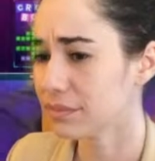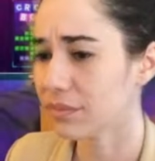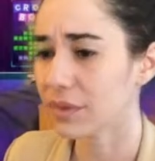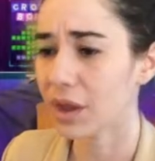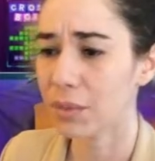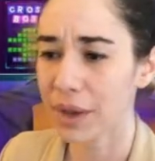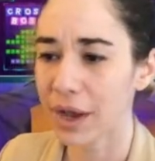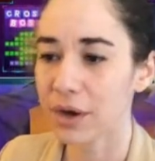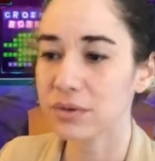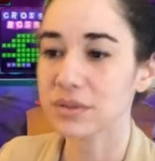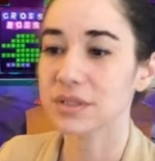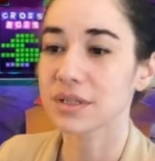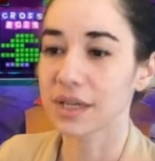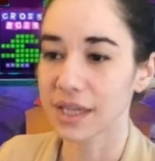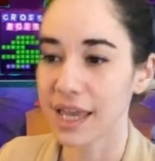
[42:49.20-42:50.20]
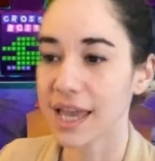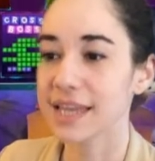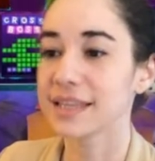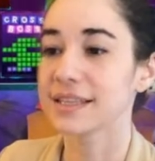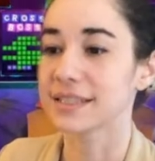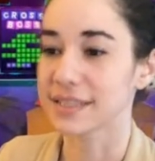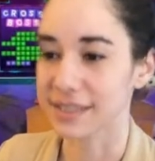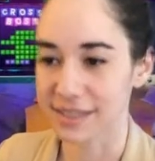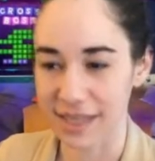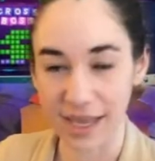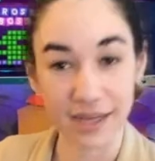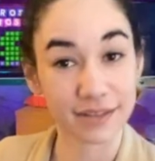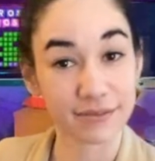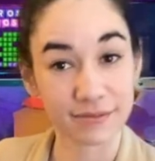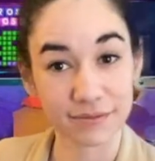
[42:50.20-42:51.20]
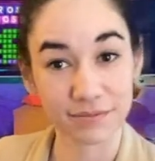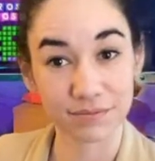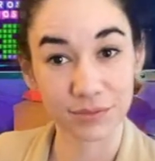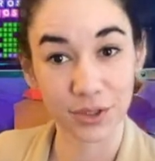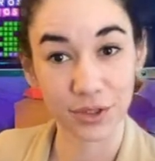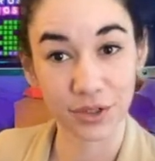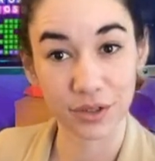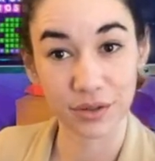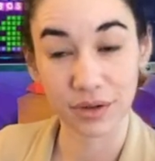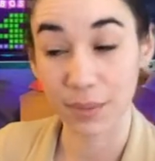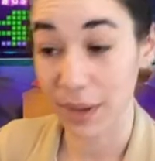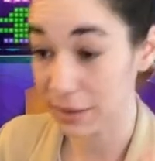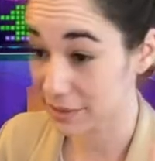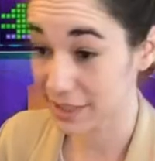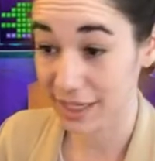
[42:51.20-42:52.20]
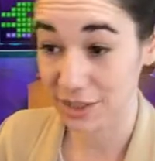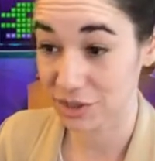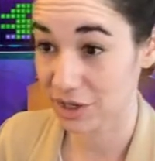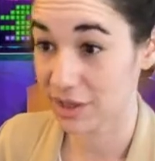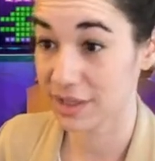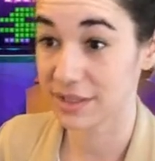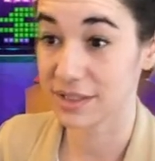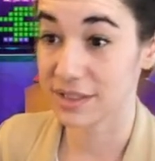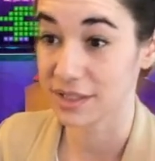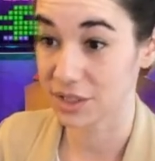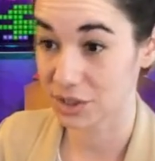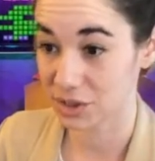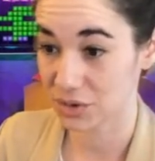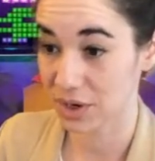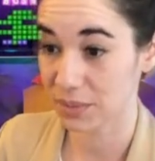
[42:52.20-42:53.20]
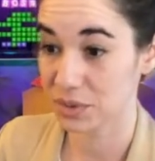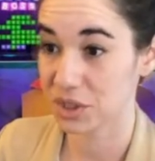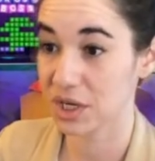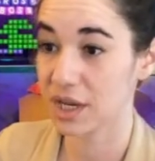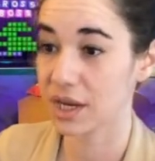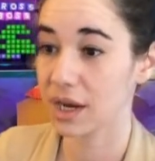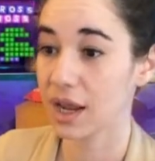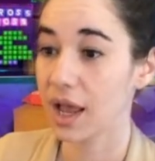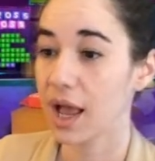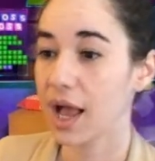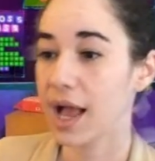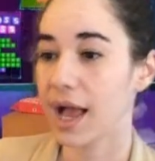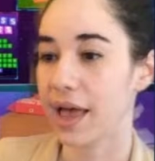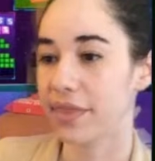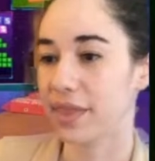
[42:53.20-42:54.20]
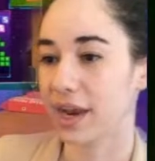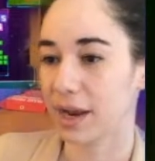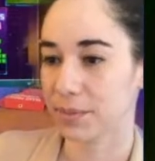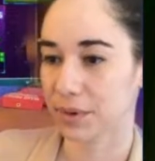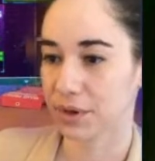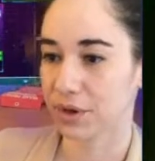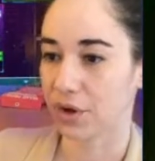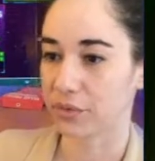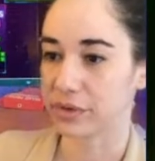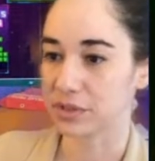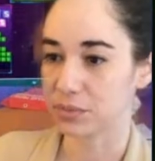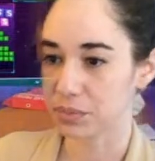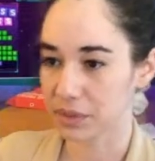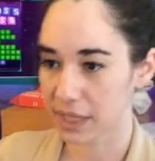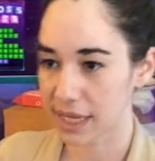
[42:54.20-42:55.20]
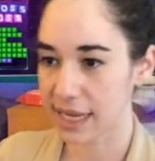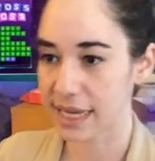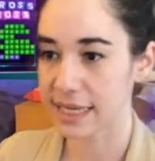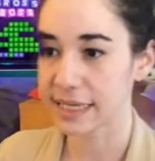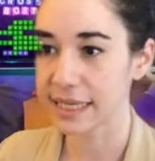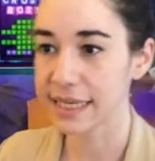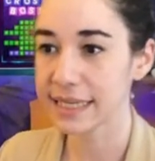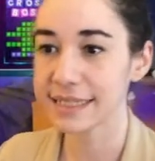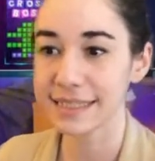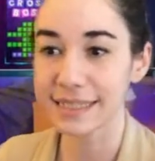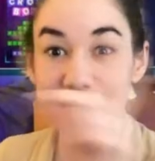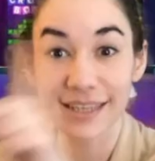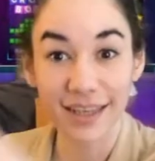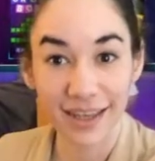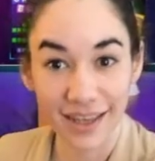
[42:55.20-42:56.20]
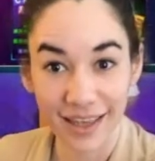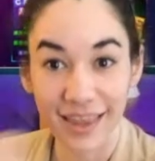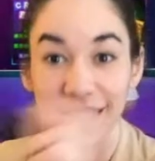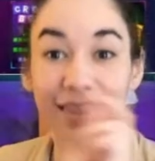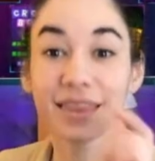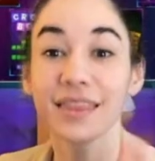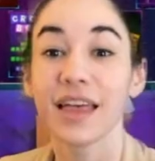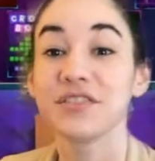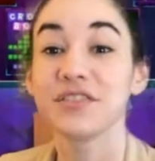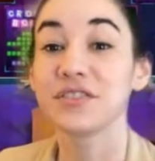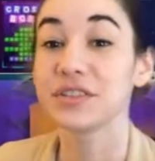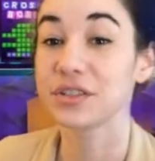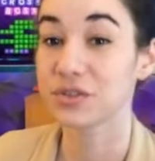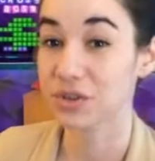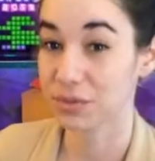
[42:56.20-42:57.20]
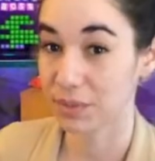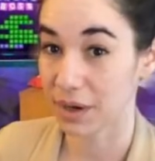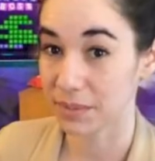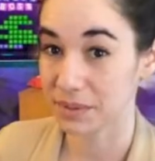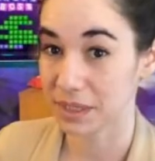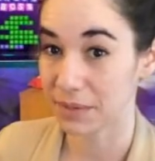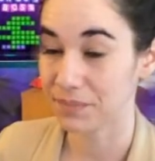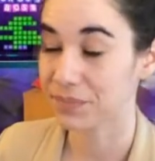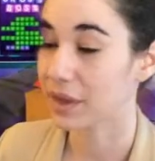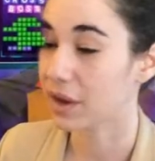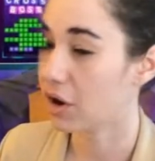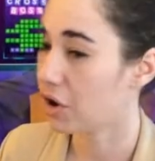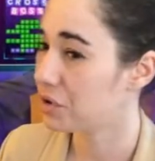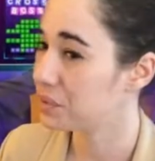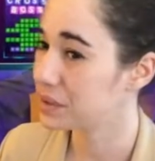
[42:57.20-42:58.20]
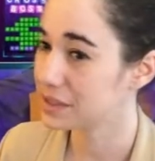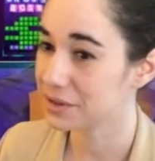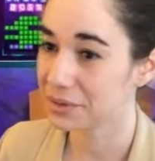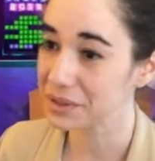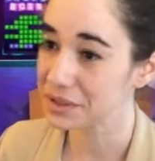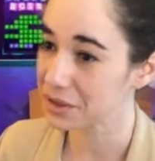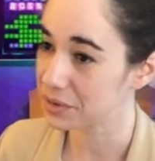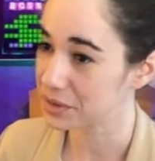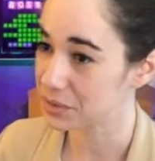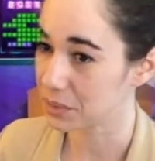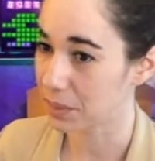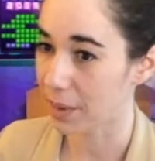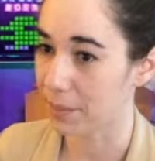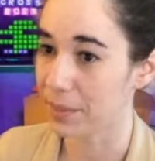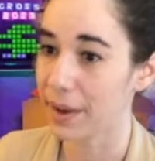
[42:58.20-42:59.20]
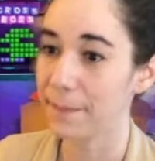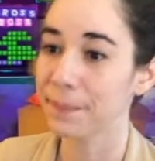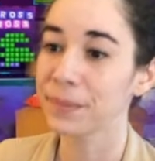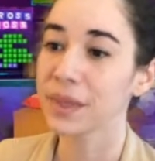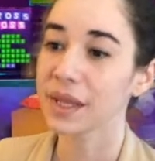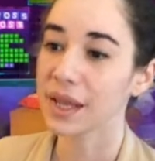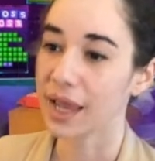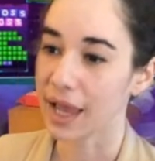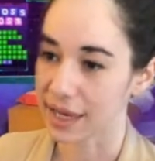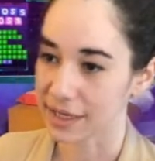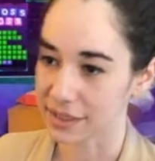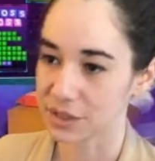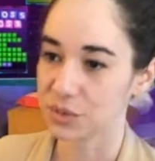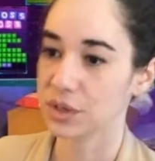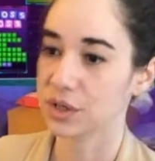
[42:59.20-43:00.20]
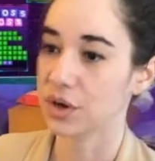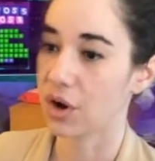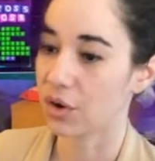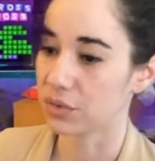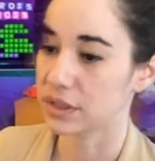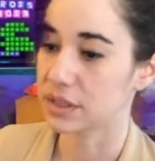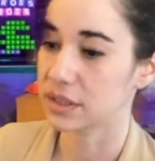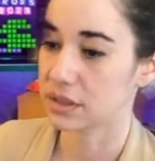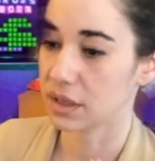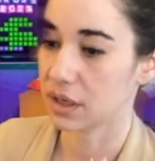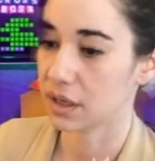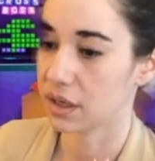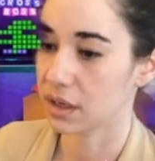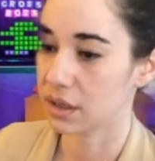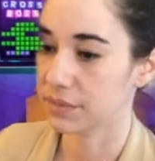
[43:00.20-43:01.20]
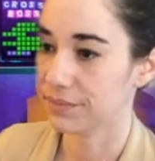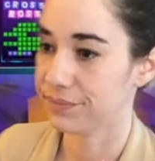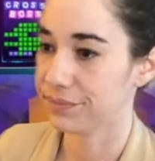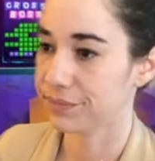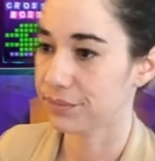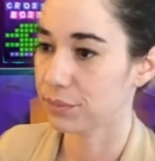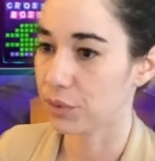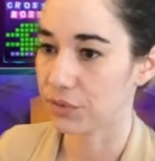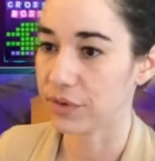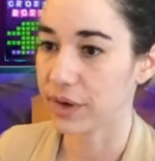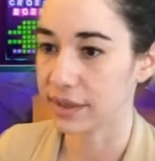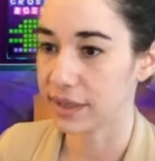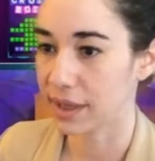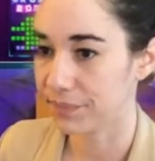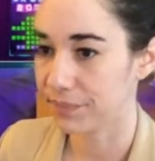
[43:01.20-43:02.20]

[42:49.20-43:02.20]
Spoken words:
About, again, this is your About section, this is the description, and then I'm going to go into play. Easy, level intro pops up. Always, always, always will pop up, and you can always provide that.